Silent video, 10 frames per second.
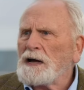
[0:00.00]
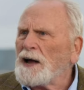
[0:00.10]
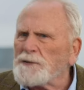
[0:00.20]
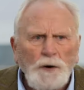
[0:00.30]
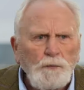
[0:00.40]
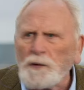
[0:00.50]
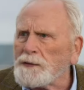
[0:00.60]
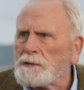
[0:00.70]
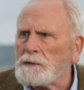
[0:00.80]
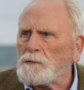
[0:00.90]
I thought, what,
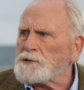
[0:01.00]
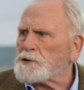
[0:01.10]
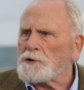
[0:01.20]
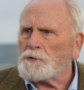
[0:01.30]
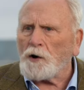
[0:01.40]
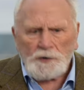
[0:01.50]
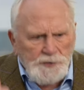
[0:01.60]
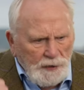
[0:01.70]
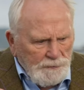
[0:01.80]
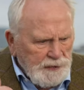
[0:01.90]
what's gone wrong?
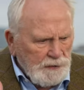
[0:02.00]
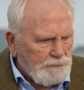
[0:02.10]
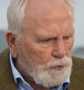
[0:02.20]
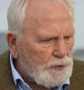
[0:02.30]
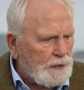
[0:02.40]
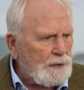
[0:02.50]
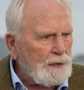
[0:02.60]
So I lifted the phone